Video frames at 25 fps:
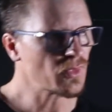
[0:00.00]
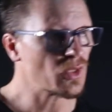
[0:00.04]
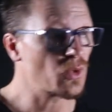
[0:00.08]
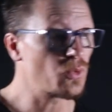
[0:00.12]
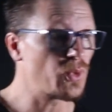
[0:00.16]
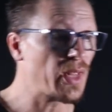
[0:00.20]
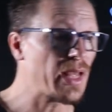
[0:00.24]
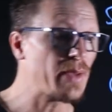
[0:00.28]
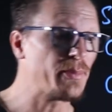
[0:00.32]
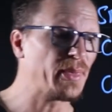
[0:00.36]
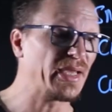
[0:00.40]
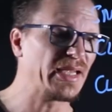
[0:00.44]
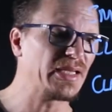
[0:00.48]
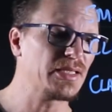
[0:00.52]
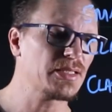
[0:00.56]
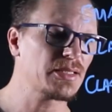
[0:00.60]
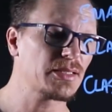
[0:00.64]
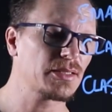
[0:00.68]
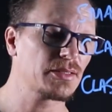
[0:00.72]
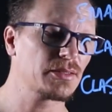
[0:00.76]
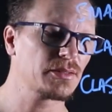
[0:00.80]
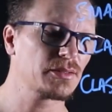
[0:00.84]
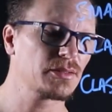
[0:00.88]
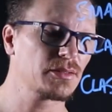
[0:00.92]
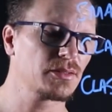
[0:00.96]
Well, that
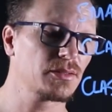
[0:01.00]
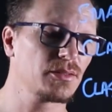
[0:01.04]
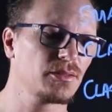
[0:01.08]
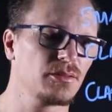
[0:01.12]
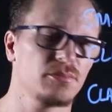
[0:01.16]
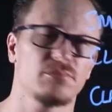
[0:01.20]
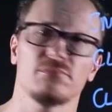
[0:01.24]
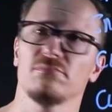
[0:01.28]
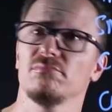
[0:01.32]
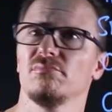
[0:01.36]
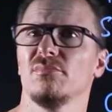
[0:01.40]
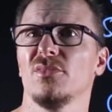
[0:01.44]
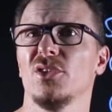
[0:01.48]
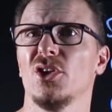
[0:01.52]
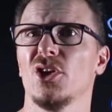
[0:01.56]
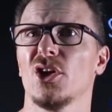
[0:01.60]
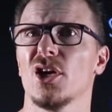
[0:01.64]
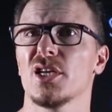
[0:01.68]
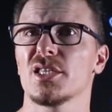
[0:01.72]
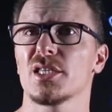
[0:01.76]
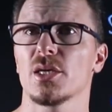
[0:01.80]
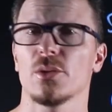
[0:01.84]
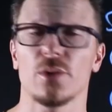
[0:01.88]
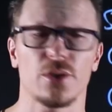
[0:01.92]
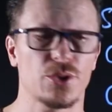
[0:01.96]
means you
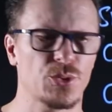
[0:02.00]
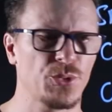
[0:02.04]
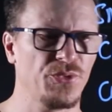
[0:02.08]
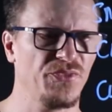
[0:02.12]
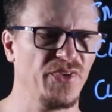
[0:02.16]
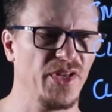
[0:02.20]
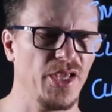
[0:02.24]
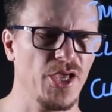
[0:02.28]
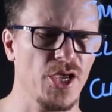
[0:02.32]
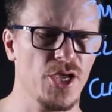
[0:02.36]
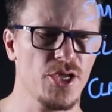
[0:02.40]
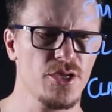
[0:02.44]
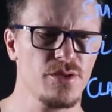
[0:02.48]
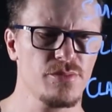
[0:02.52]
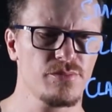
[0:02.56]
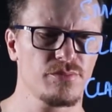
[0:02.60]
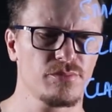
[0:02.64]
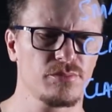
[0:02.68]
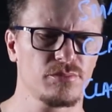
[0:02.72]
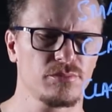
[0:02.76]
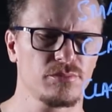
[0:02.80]
guys watch a video